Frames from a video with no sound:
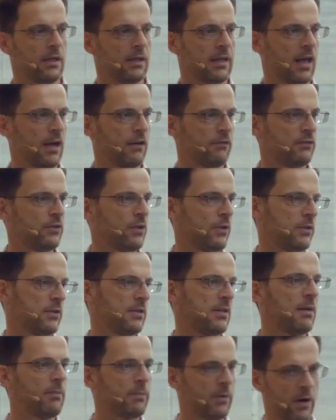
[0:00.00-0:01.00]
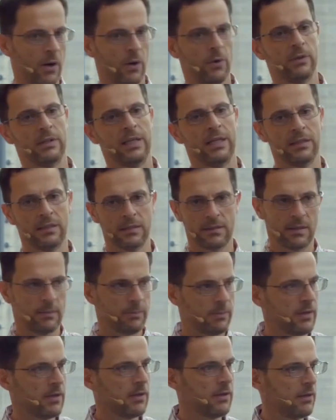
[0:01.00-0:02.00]
kind of don't dump code and
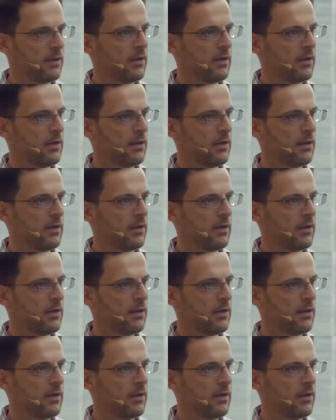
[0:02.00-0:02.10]
disappear,